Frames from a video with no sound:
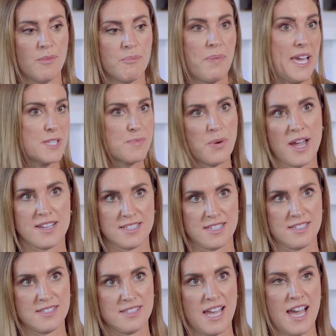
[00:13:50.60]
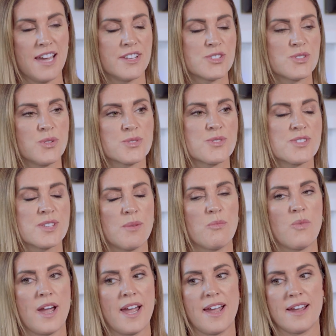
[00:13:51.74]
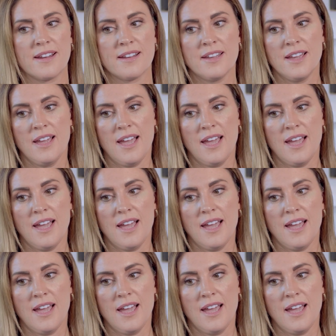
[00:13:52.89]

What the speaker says: best practice. And it's also somewhere